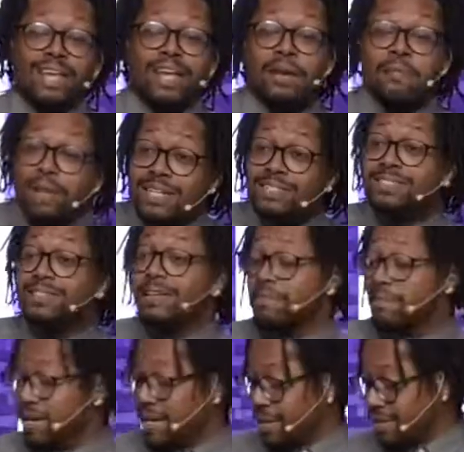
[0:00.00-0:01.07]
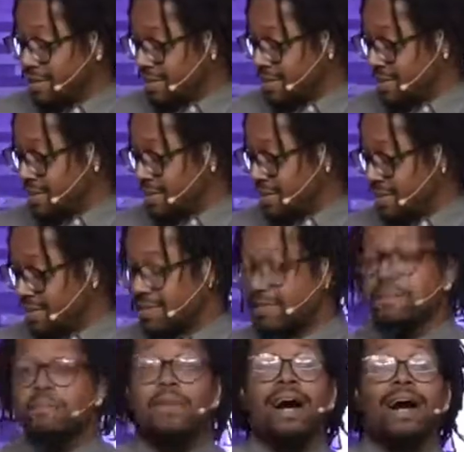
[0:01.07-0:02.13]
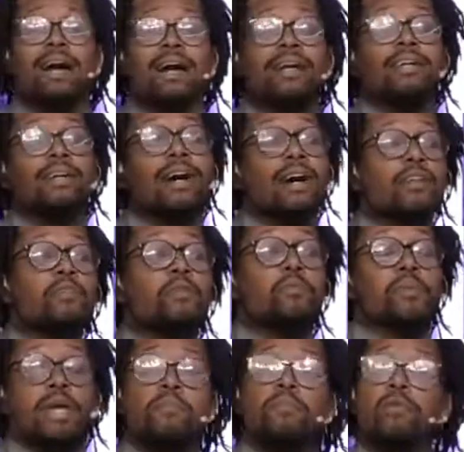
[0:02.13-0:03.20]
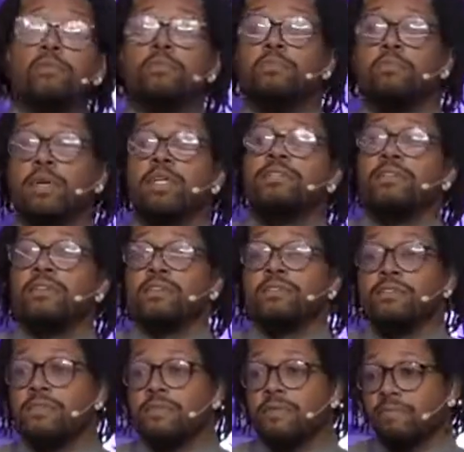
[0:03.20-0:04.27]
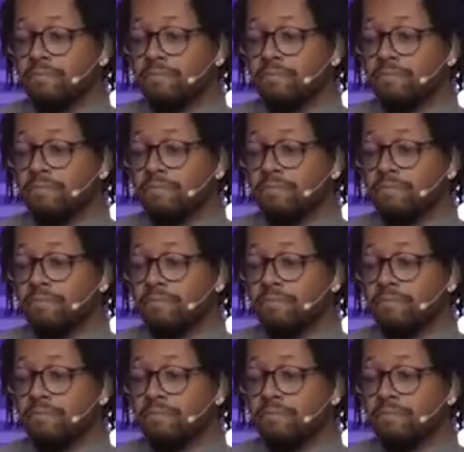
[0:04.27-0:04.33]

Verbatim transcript: It basically means to mind other people's business.